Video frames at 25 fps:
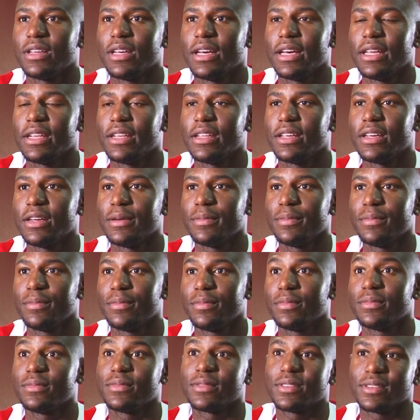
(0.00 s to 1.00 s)
and
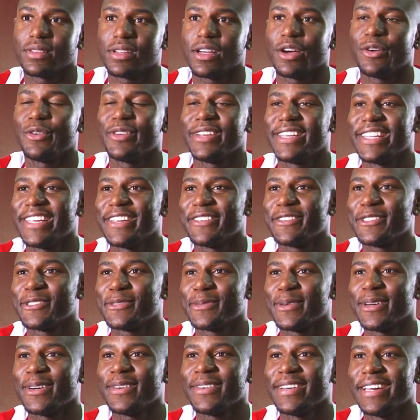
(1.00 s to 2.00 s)
currently here as
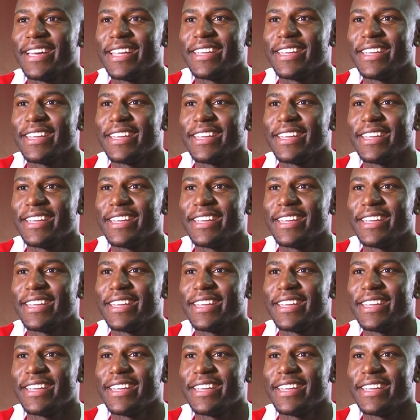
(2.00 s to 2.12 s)
well.